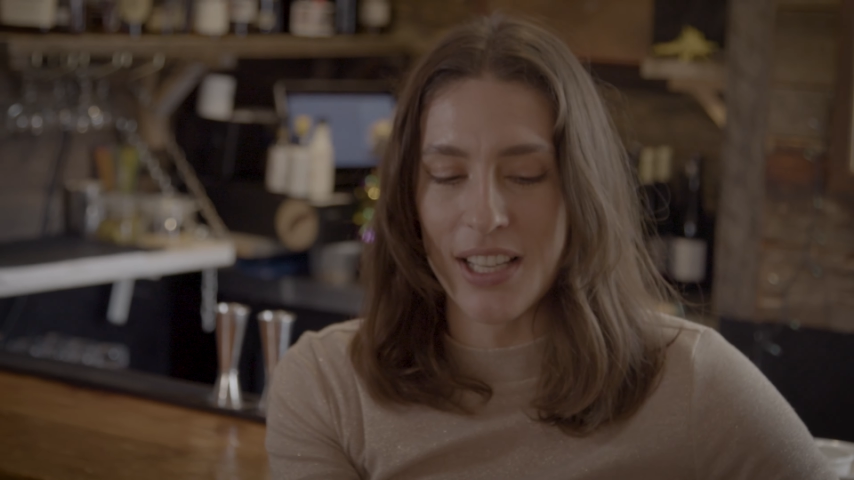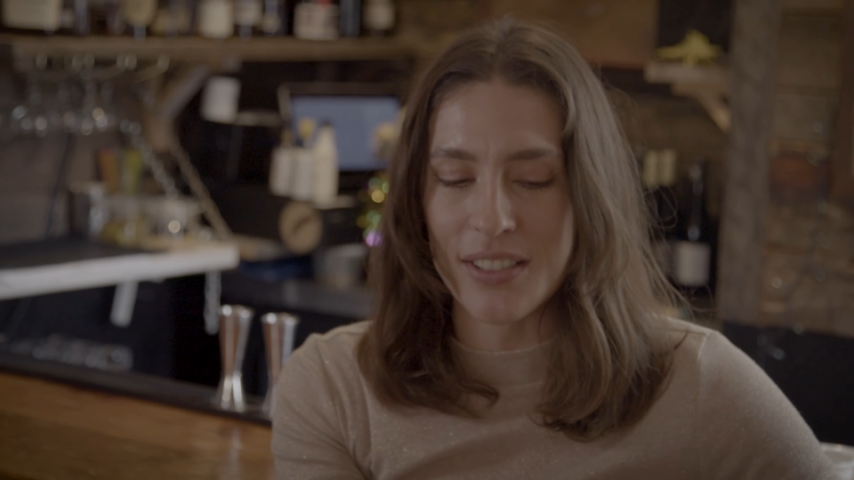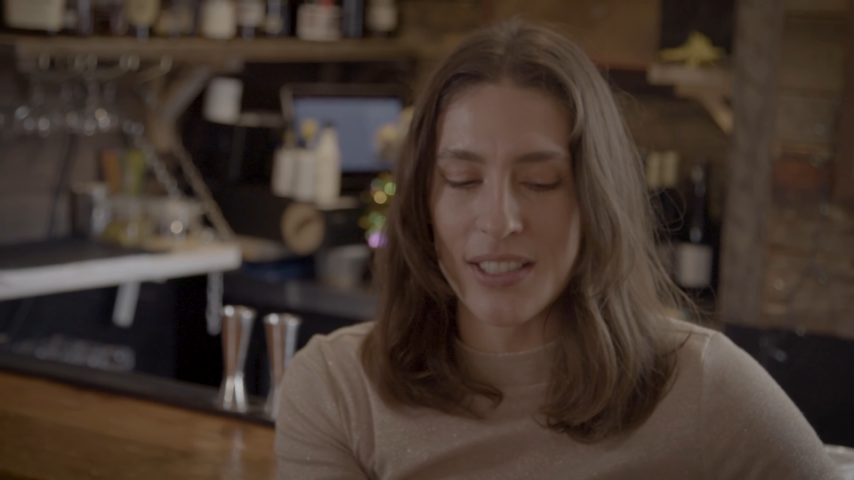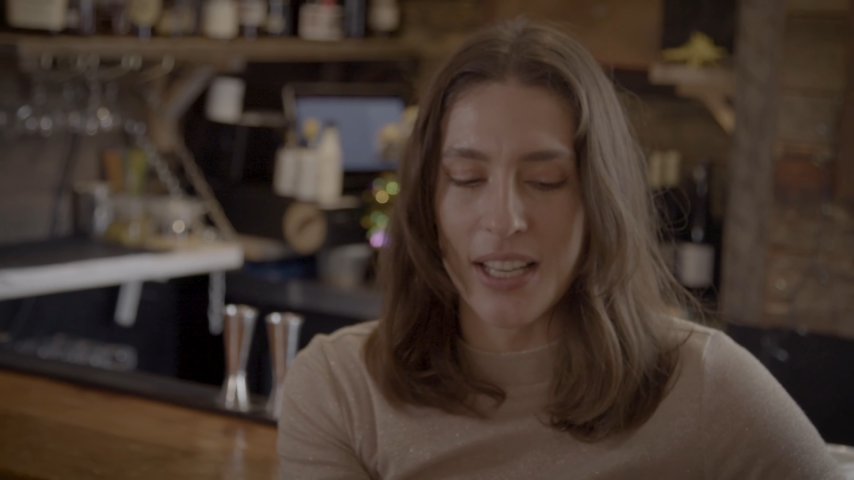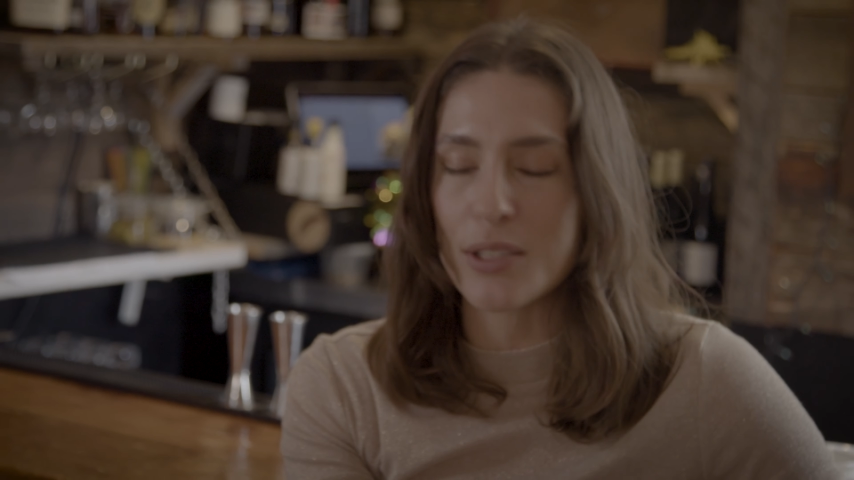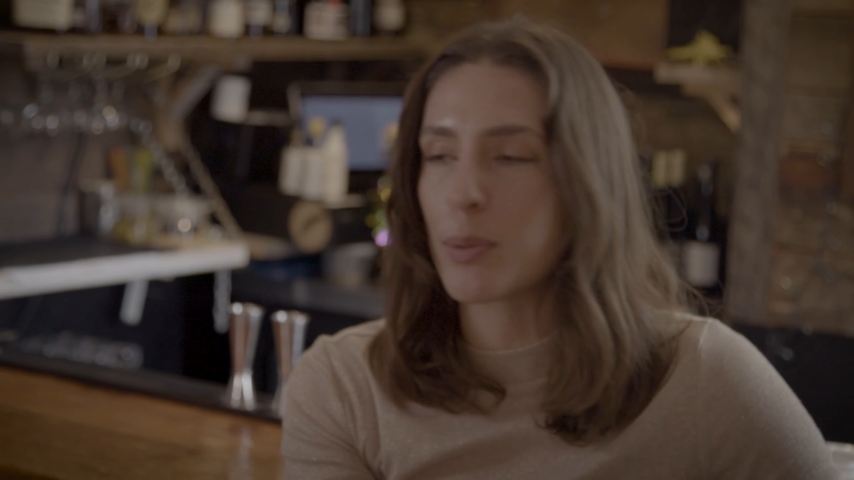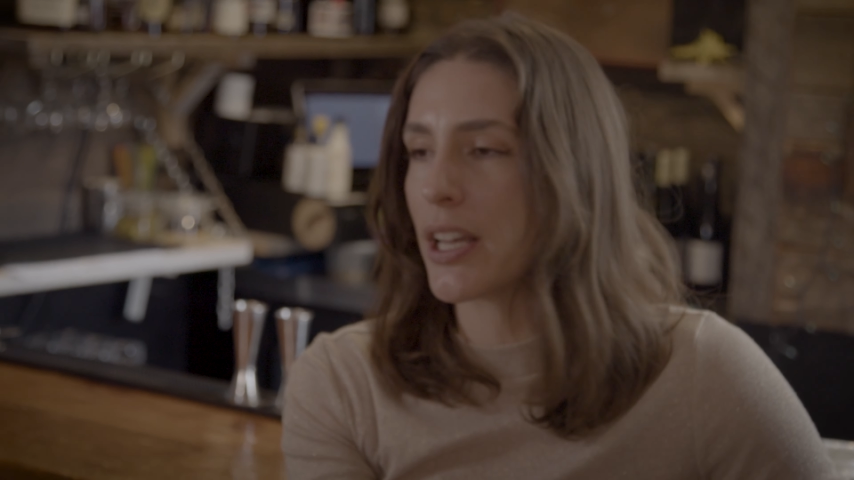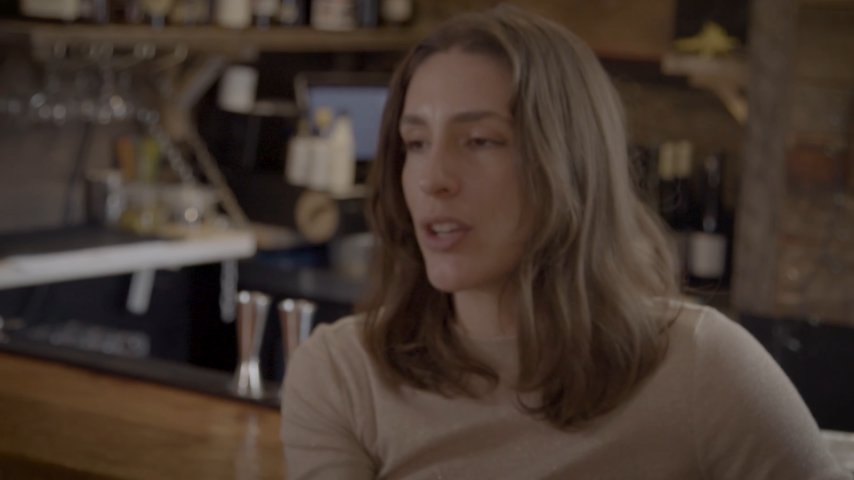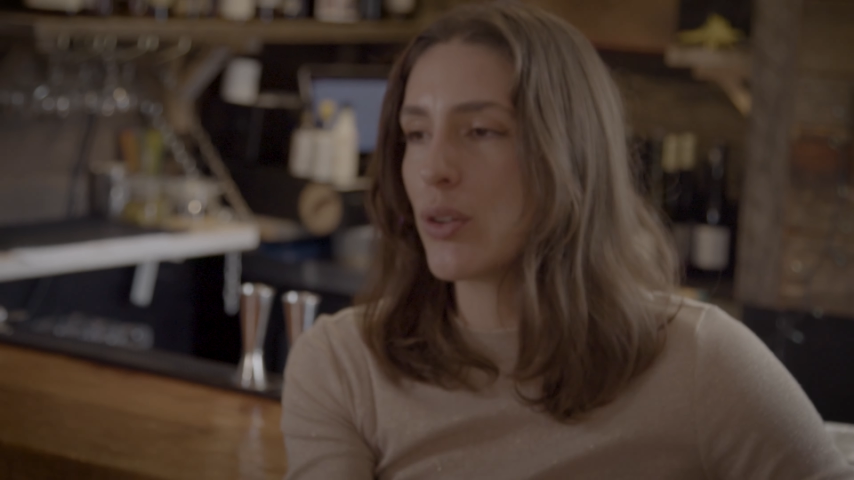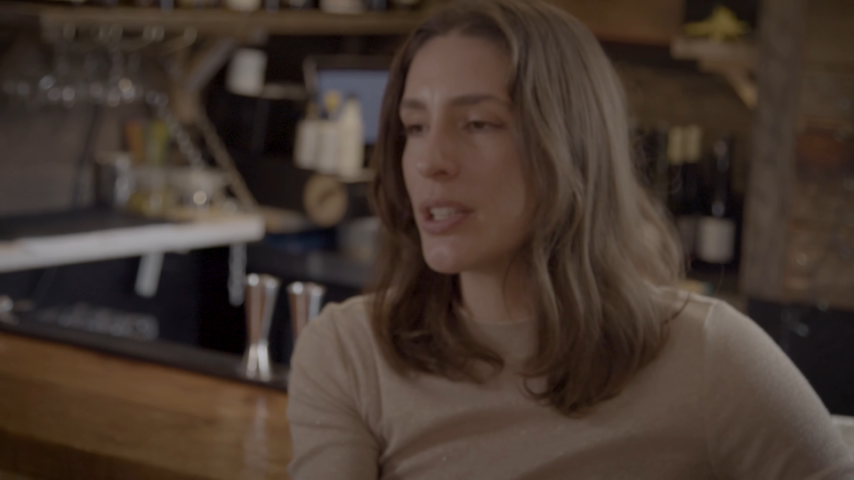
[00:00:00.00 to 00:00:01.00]
as a tennis
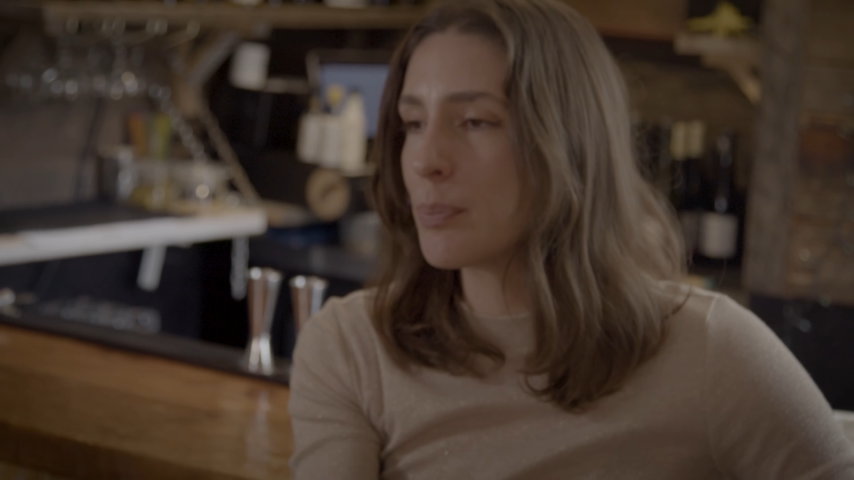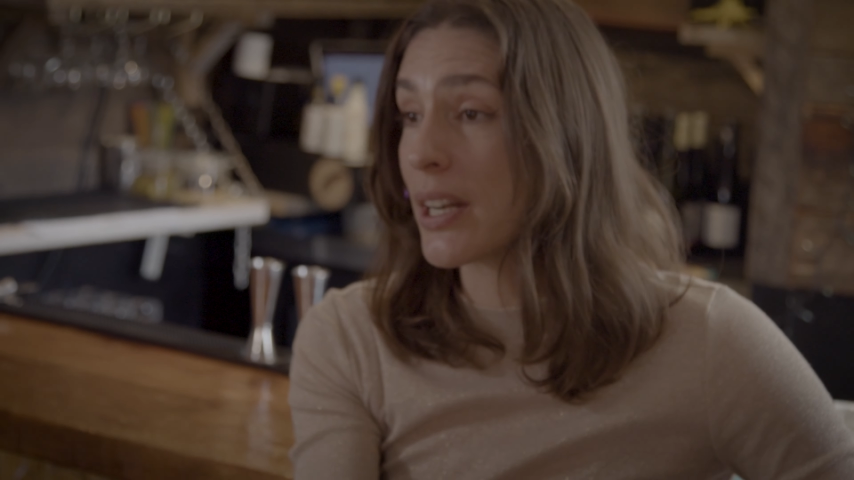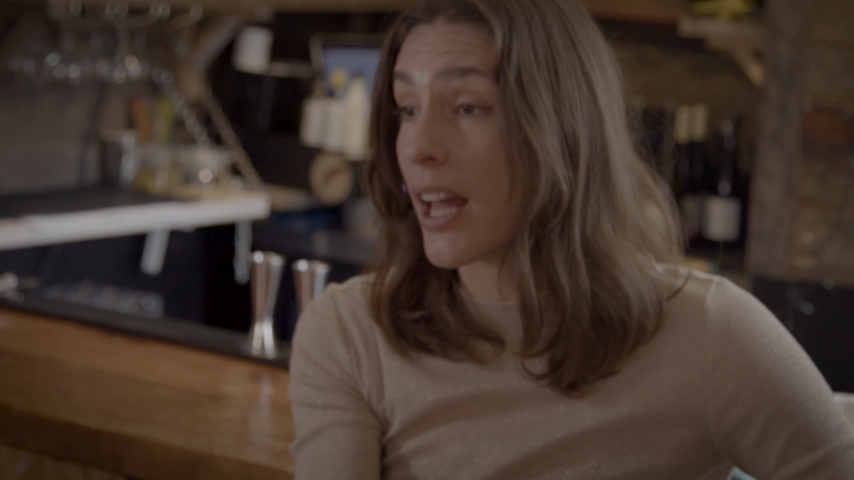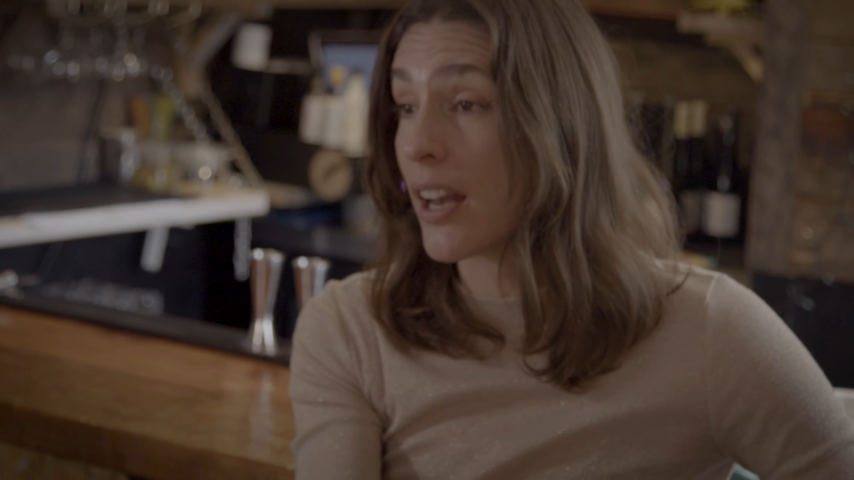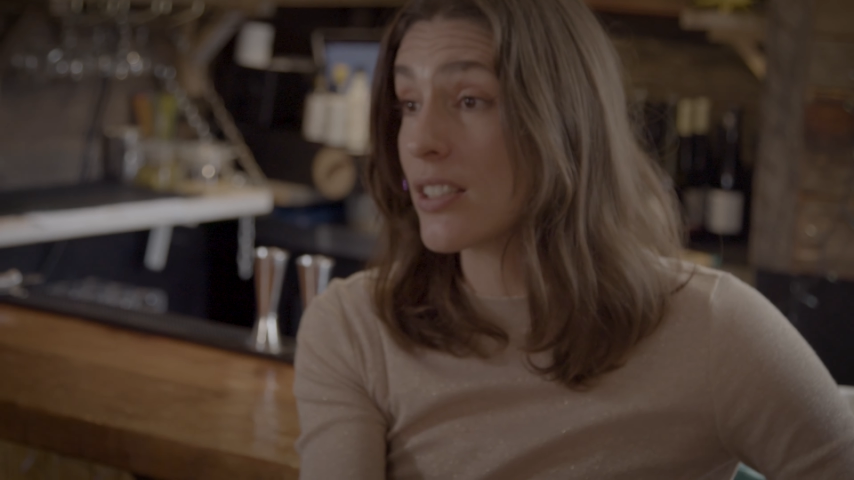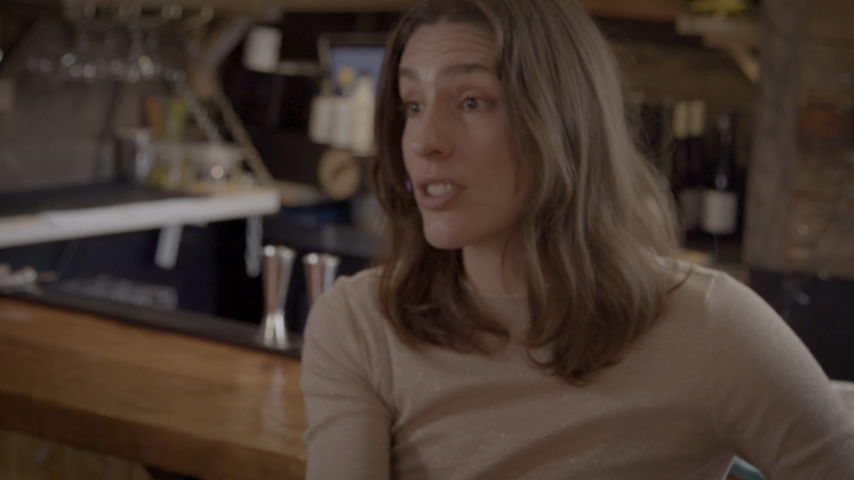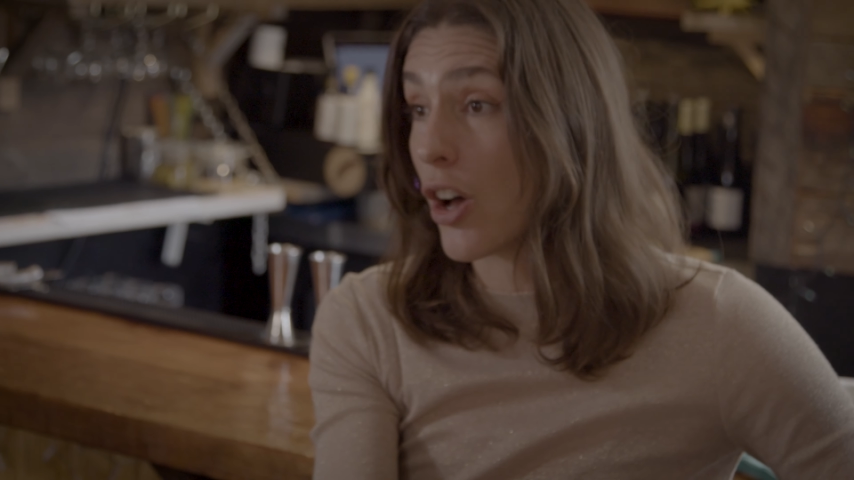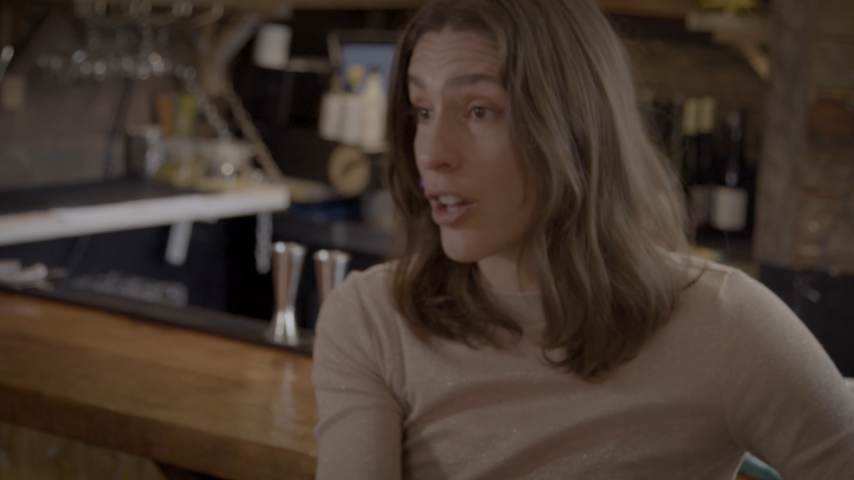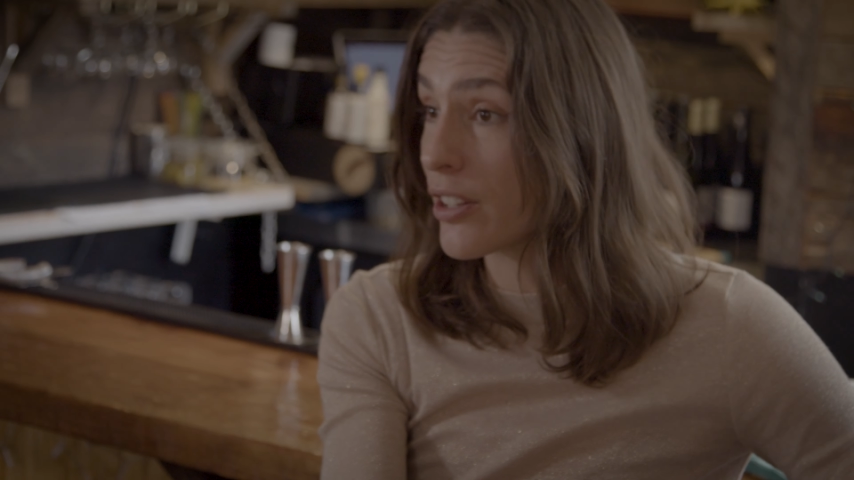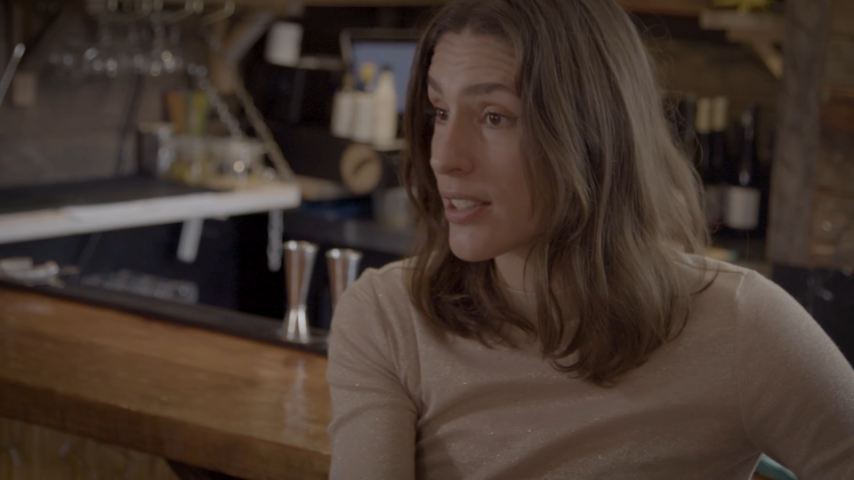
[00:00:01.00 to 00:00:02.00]
player, you eat yeah. bananas
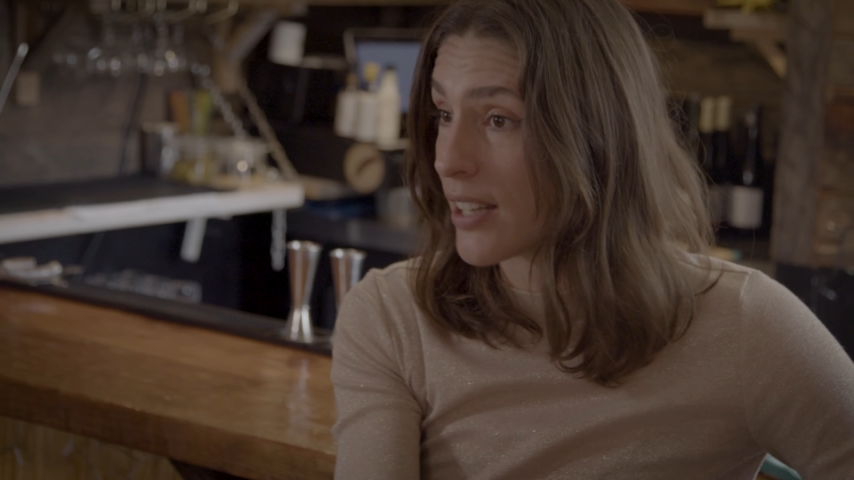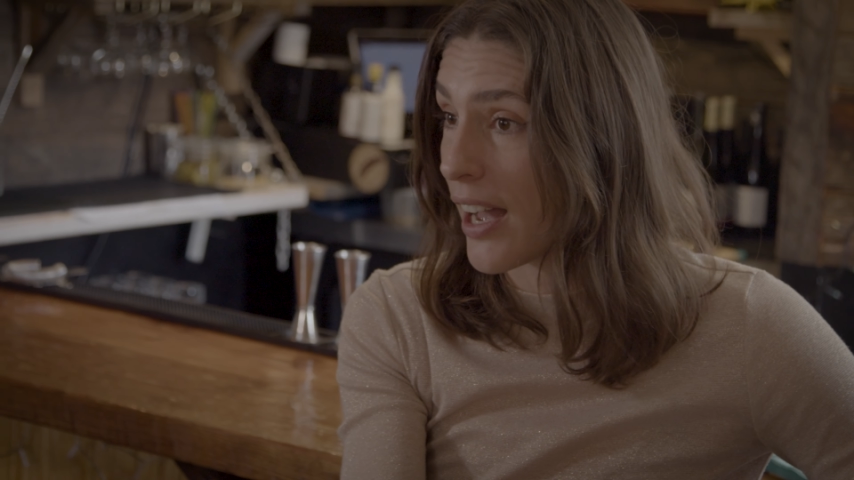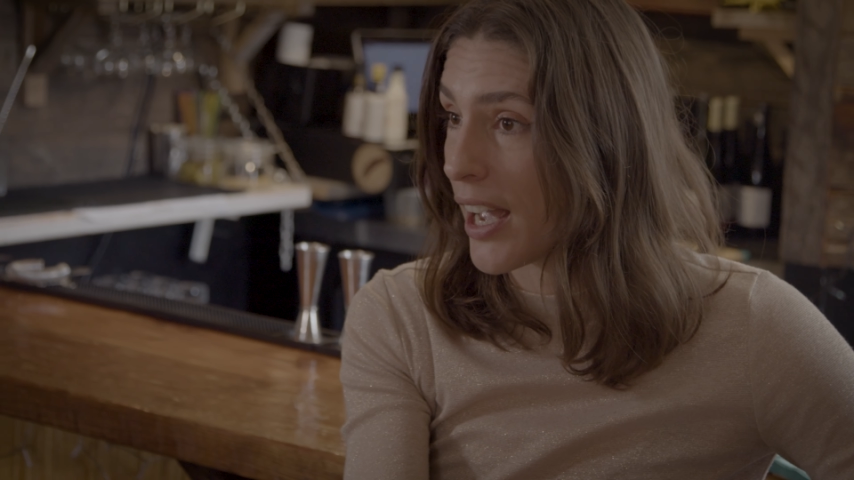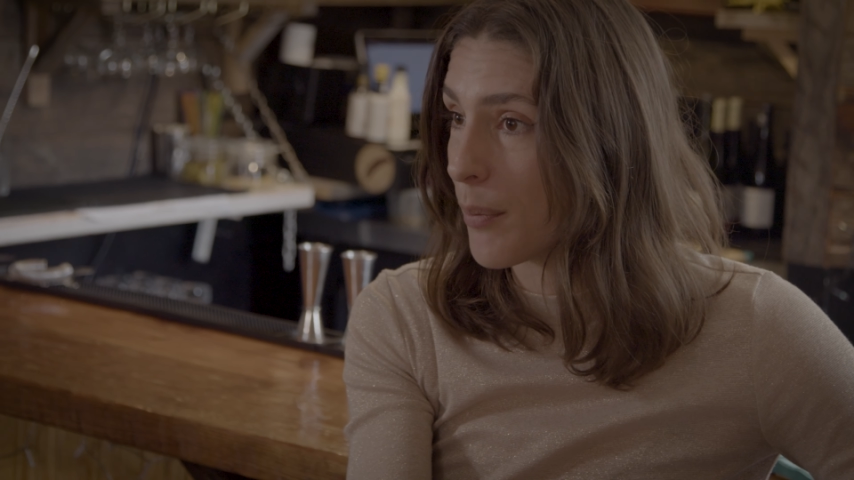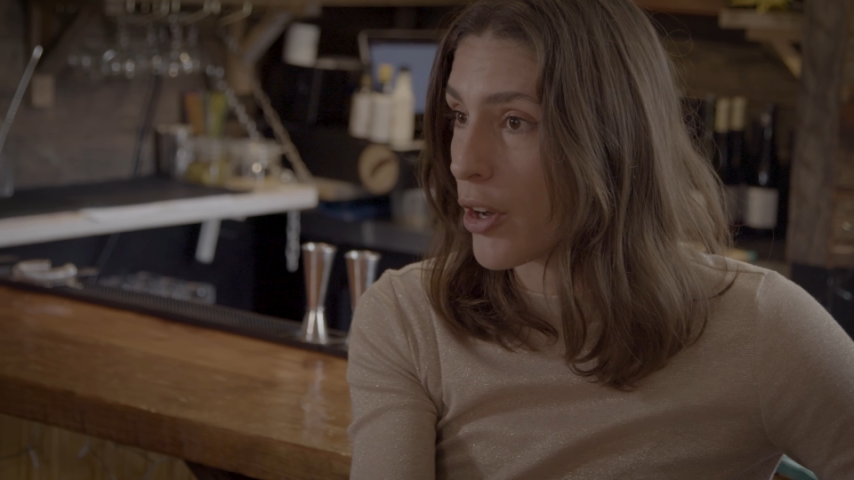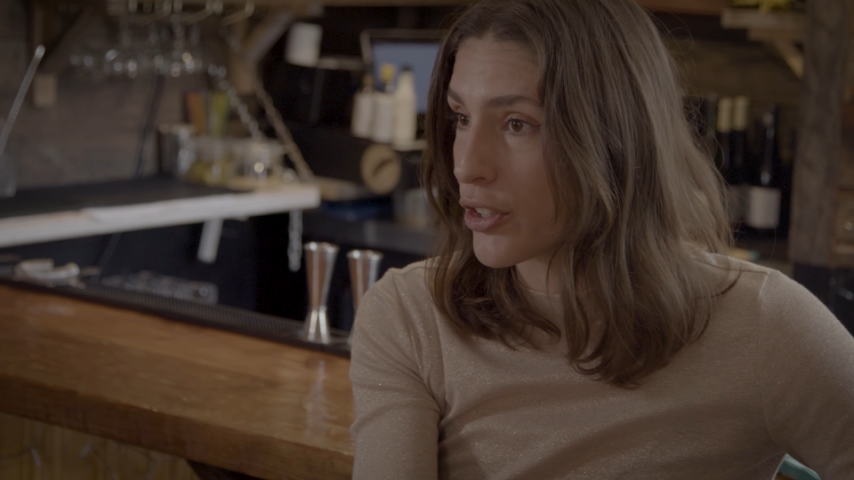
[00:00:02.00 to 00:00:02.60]
all the time yeah.